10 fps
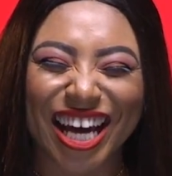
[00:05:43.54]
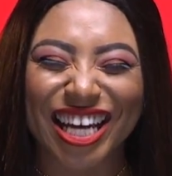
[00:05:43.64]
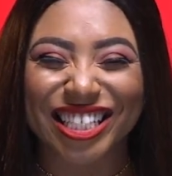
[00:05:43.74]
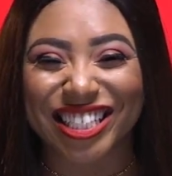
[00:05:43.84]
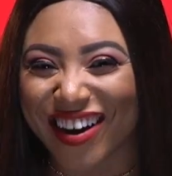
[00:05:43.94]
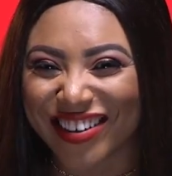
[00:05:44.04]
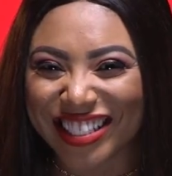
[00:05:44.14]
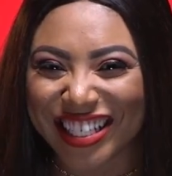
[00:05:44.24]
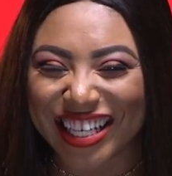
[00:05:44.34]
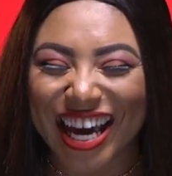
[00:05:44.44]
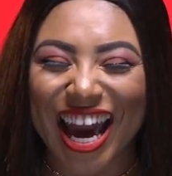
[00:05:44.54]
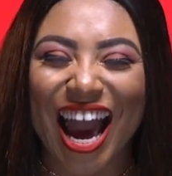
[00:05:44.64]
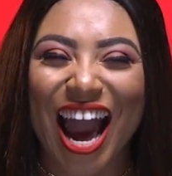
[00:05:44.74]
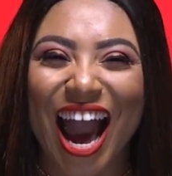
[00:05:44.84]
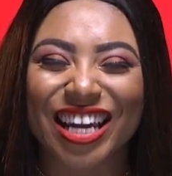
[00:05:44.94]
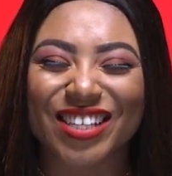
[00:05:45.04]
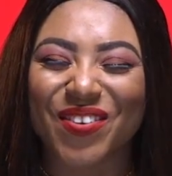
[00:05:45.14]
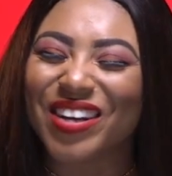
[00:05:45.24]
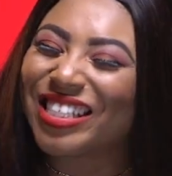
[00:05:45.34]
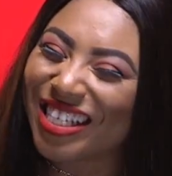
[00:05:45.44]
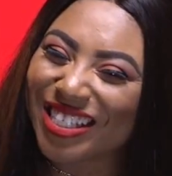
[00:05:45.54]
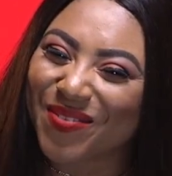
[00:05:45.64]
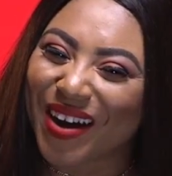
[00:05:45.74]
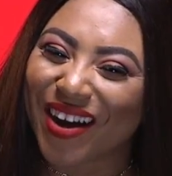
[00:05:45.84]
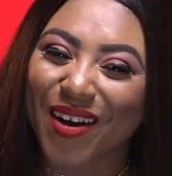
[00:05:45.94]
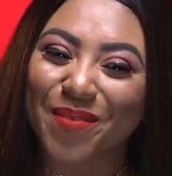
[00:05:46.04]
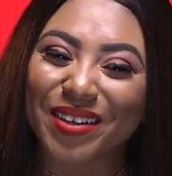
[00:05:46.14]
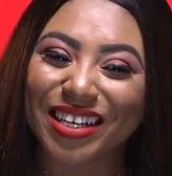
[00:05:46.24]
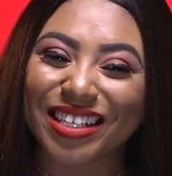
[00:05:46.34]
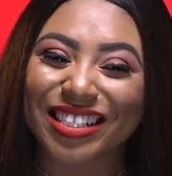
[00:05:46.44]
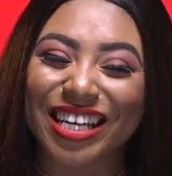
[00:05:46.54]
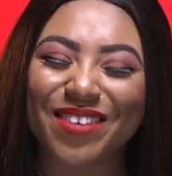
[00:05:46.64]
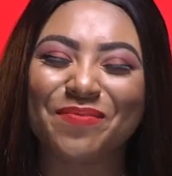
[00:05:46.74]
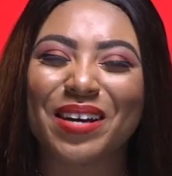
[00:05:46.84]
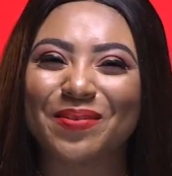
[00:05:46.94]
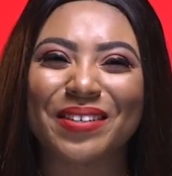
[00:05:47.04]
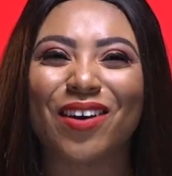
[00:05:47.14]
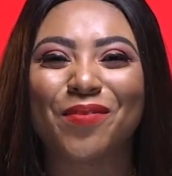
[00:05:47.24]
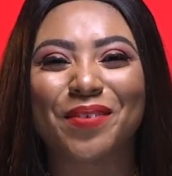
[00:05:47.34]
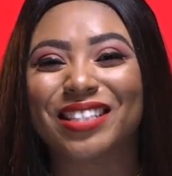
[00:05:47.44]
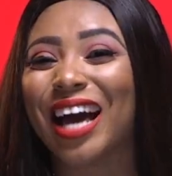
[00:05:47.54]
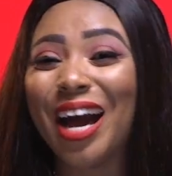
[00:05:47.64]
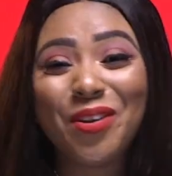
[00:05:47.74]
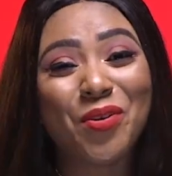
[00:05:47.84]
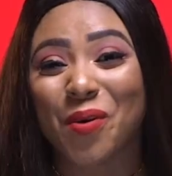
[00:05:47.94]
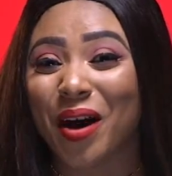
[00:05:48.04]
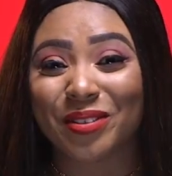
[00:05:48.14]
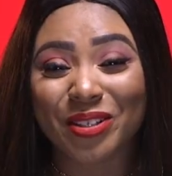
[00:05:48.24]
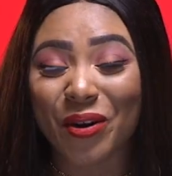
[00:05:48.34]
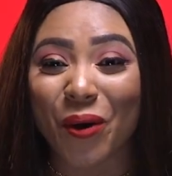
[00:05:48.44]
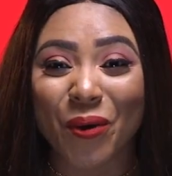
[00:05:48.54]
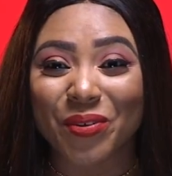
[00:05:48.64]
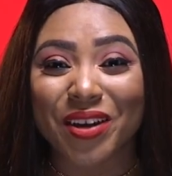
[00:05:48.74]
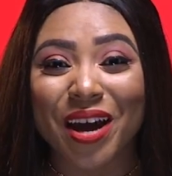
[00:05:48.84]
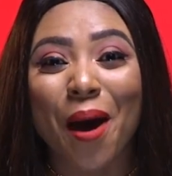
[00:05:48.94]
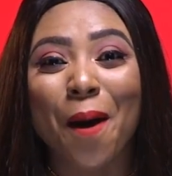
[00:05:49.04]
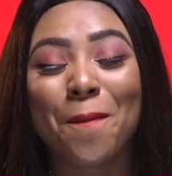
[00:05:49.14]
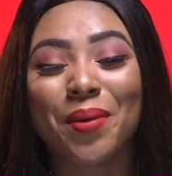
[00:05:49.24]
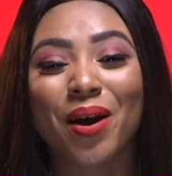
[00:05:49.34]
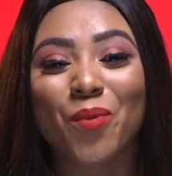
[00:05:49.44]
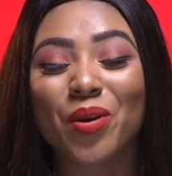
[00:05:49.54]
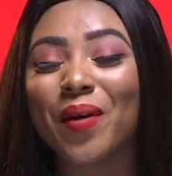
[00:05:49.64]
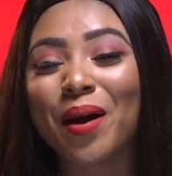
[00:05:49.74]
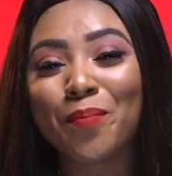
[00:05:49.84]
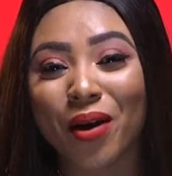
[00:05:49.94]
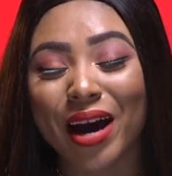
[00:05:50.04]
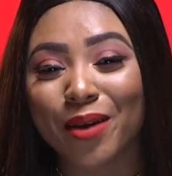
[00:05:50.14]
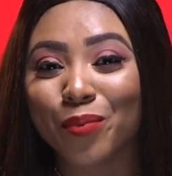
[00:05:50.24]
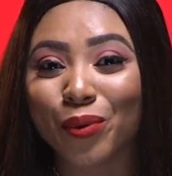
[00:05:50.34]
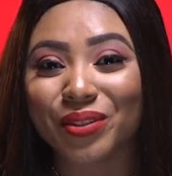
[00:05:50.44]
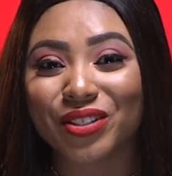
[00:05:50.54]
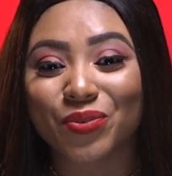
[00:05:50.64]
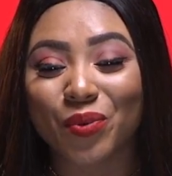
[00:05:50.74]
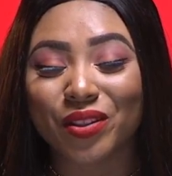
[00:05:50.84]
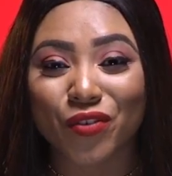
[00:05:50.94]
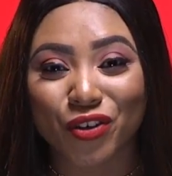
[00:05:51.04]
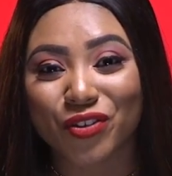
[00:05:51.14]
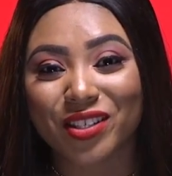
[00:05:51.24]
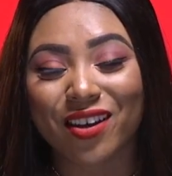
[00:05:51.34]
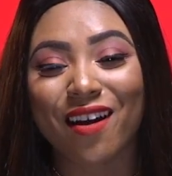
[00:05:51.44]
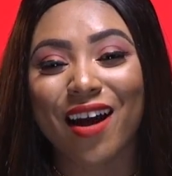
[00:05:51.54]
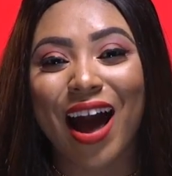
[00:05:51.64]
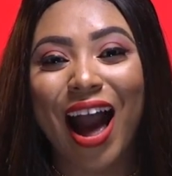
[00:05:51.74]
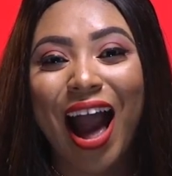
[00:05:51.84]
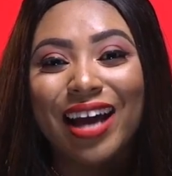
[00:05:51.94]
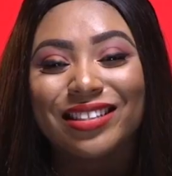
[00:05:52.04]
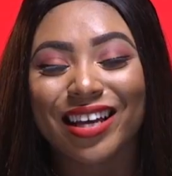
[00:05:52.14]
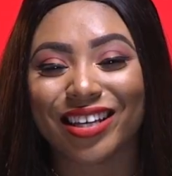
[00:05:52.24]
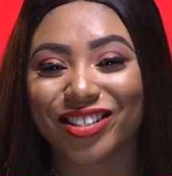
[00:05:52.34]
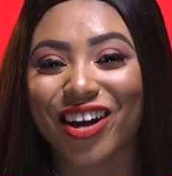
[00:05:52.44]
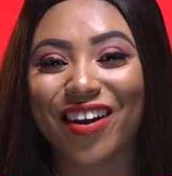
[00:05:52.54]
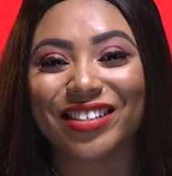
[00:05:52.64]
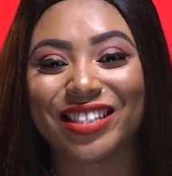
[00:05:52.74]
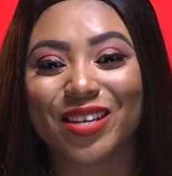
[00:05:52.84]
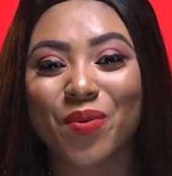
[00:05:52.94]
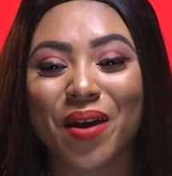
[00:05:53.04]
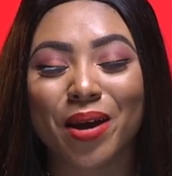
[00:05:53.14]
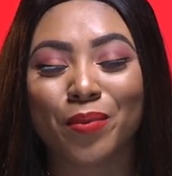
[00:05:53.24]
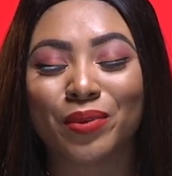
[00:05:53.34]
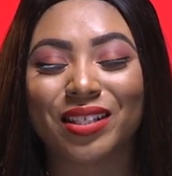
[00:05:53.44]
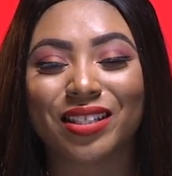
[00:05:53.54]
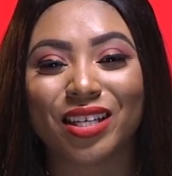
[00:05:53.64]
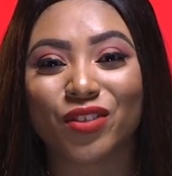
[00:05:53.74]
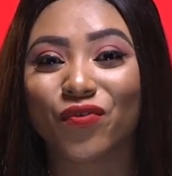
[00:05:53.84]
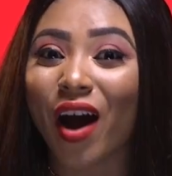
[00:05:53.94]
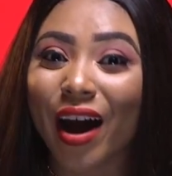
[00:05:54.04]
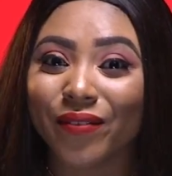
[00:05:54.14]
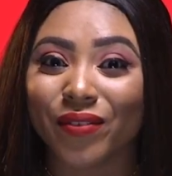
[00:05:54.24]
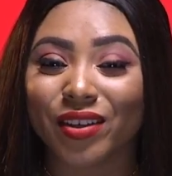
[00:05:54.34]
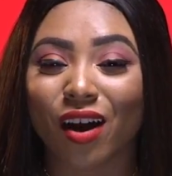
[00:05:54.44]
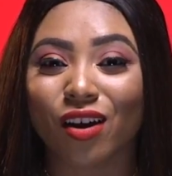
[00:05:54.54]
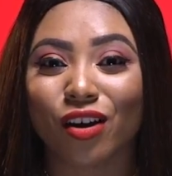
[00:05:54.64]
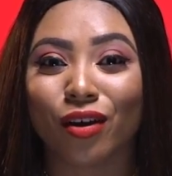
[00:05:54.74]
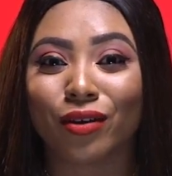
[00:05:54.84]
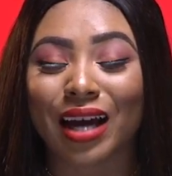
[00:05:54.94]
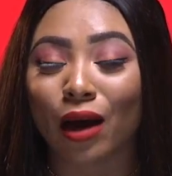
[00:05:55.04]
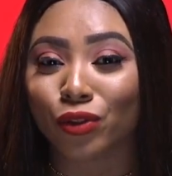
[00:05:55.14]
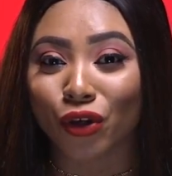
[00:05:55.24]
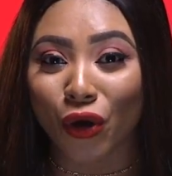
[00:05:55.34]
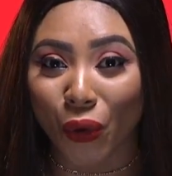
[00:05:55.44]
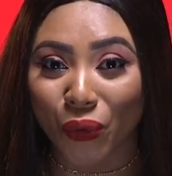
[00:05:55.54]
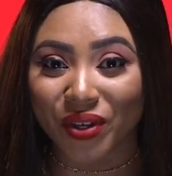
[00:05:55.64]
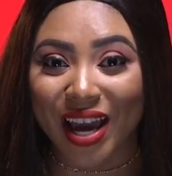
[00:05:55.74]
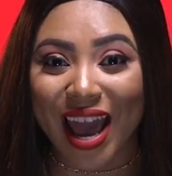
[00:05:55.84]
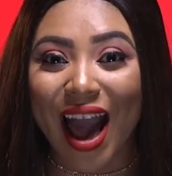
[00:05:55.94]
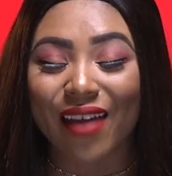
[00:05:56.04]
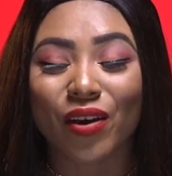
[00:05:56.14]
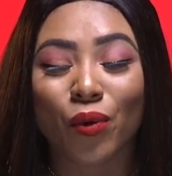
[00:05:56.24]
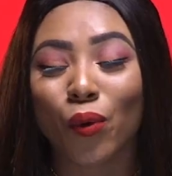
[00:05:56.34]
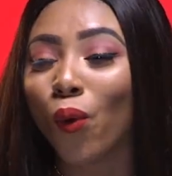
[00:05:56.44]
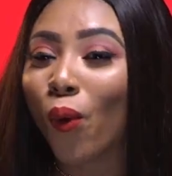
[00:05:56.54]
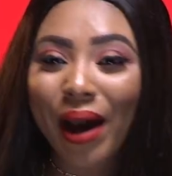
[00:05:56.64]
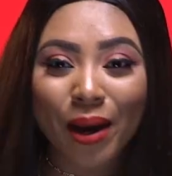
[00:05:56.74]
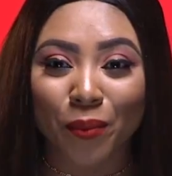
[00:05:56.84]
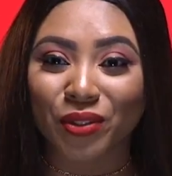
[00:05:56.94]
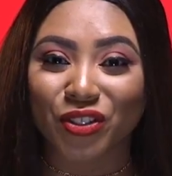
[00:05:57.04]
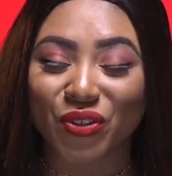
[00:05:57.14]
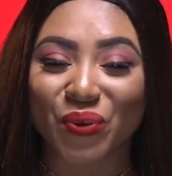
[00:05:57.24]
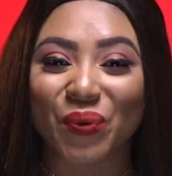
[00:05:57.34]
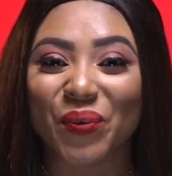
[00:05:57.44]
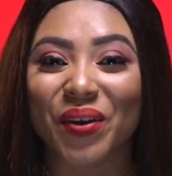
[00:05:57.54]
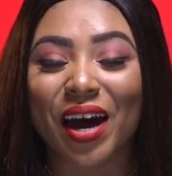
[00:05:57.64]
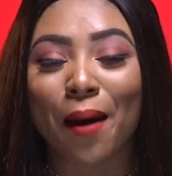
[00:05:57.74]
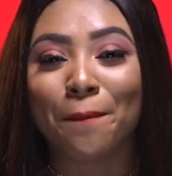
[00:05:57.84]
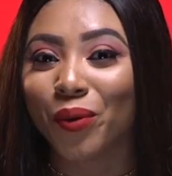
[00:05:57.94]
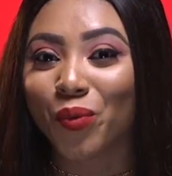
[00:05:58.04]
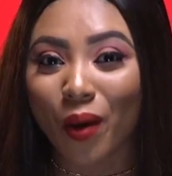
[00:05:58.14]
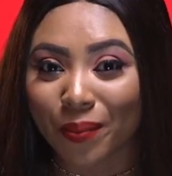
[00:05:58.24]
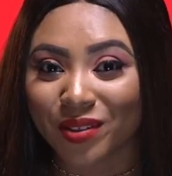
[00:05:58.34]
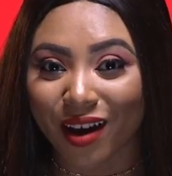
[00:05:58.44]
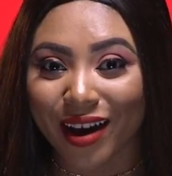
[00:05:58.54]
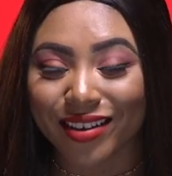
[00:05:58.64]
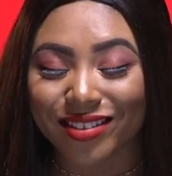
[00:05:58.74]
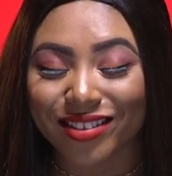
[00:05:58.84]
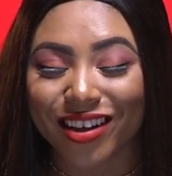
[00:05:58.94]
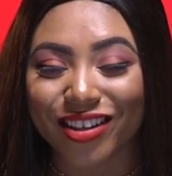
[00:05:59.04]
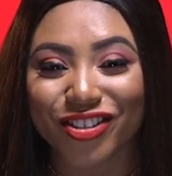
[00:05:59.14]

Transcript: Ace Charity, and it's very dear to my heart because it makes me laugh because I don't know how to code. But we were able, with the Futurist Her and Ace Charity, we were able to teach 5 young girls how to code, and they were all able to build websites.